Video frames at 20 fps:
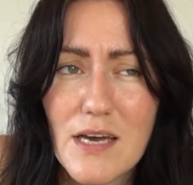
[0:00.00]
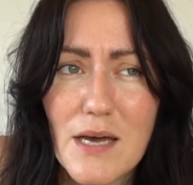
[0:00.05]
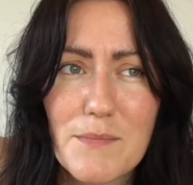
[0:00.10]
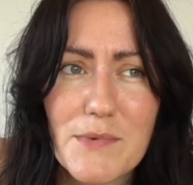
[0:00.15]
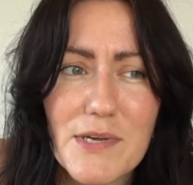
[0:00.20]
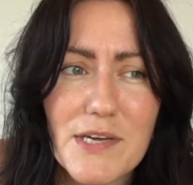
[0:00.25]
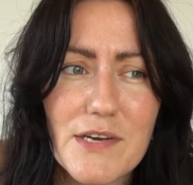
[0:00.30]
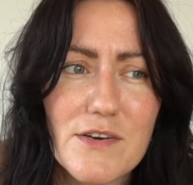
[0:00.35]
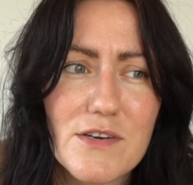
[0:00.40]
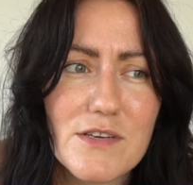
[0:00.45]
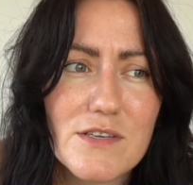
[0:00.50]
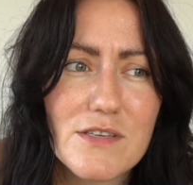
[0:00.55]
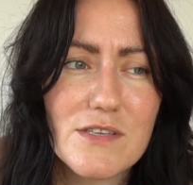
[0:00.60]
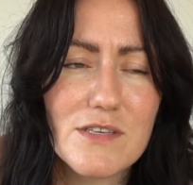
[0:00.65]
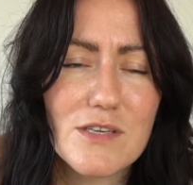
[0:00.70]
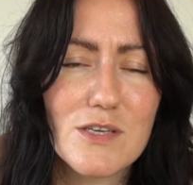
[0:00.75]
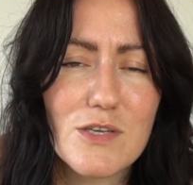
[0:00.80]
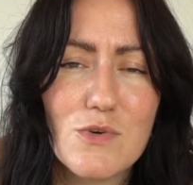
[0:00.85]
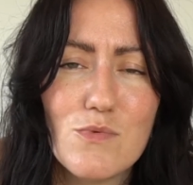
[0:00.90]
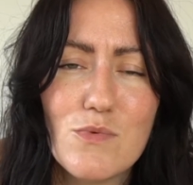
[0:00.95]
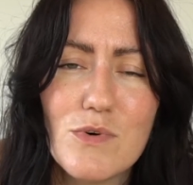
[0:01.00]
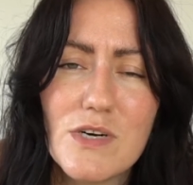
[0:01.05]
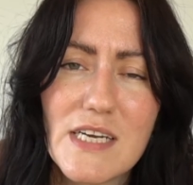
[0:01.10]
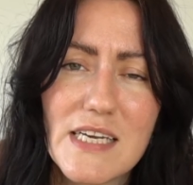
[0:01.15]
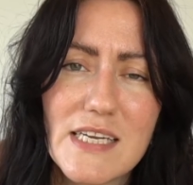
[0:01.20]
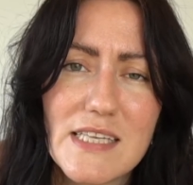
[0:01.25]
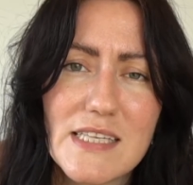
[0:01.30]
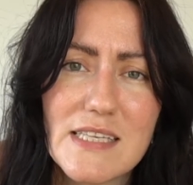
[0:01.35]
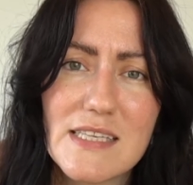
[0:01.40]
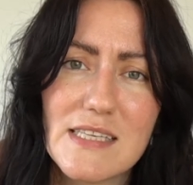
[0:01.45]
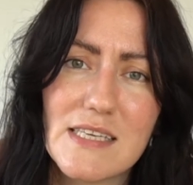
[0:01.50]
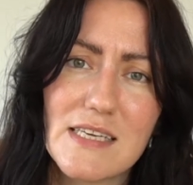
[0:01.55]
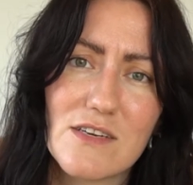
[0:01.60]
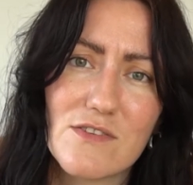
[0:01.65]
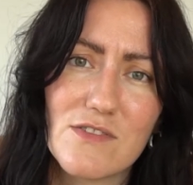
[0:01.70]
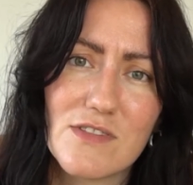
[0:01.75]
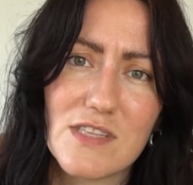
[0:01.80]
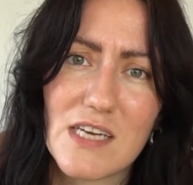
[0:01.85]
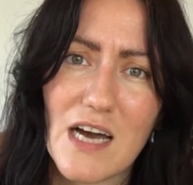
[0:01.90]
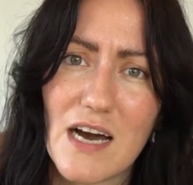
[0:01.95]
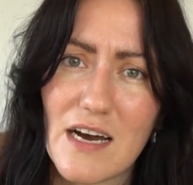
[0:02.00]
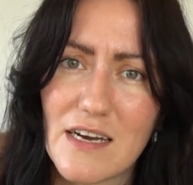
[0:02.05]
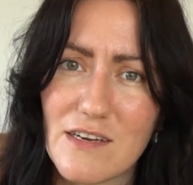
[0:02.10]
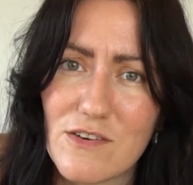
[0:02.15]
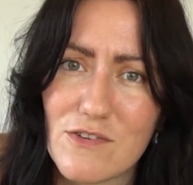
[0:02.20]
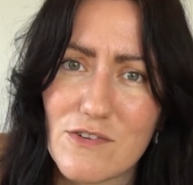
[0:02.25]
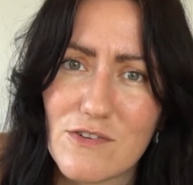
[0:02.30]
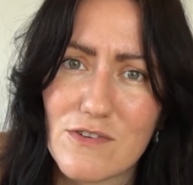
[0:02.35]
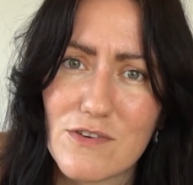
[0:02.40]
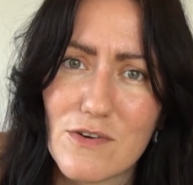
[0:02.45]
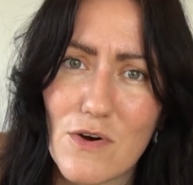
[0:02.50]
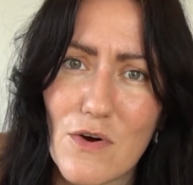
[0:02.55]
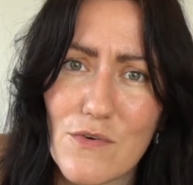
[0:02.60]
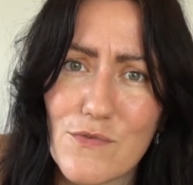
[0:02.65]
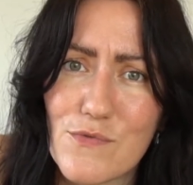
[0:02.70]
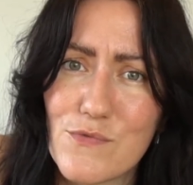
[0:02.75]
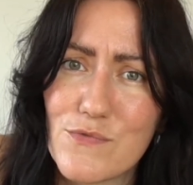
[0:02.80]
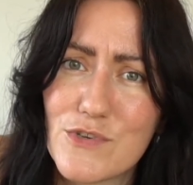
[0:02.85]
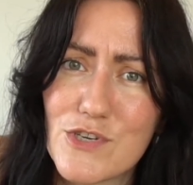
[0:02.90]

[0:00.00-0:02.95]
because you will get sick and tired of